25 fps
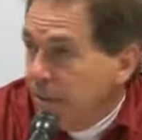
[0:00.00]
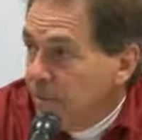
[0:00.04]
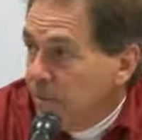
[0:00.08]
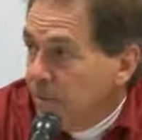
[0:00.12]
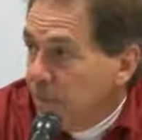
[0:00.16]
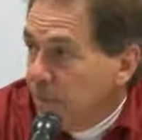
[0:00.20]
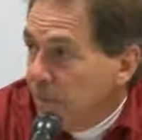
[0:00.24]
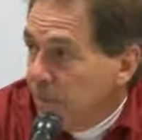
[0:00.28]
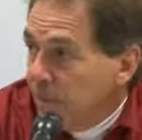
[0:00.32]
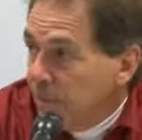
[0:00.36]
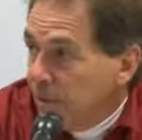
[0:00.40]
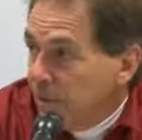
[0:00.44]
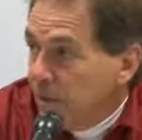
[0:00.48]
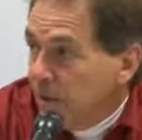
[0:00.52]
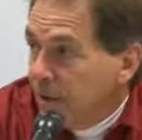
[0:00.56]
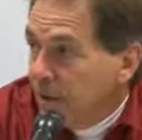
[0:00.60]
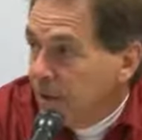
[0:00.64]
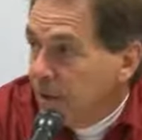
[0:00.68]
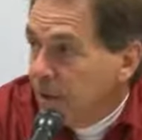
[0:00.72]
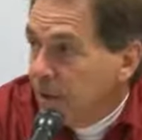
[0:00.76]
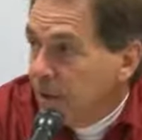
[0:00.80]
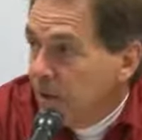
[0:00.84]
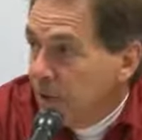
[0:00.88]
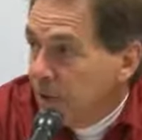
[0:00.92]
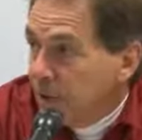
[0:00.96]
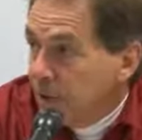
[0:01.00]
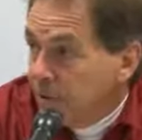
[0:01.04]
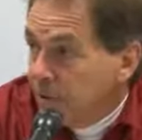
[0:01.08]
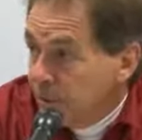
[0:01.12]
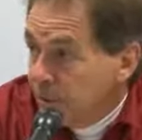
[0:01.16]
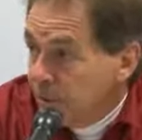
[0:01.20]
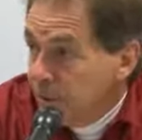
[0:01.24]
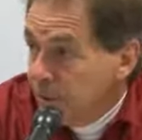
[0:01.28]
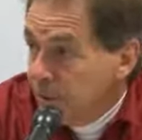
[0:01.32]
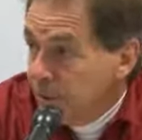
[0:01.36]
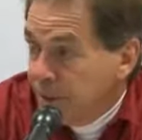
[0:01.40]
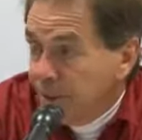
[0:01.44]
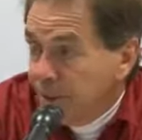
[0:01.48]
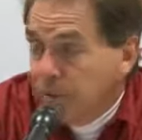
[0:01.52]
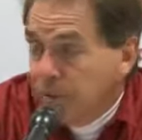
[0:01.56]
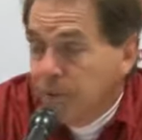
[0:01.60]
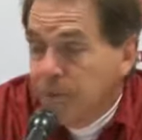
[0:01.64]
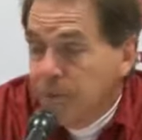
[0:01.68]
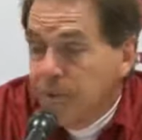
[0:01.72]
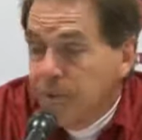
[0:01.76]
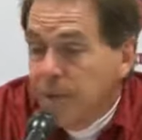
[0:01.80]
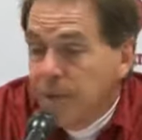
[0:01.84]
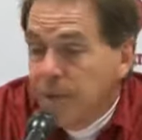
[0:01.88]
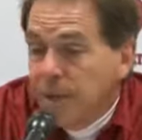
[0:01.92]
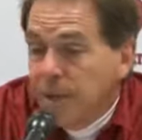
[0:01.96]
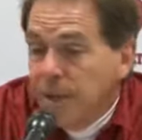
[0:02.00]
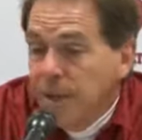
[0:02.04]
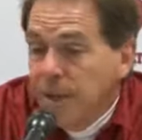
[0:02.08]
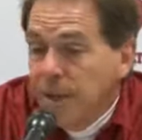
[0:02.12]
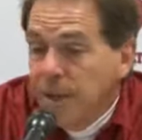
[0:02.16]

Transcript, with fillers: where we would have an opportunity to do it.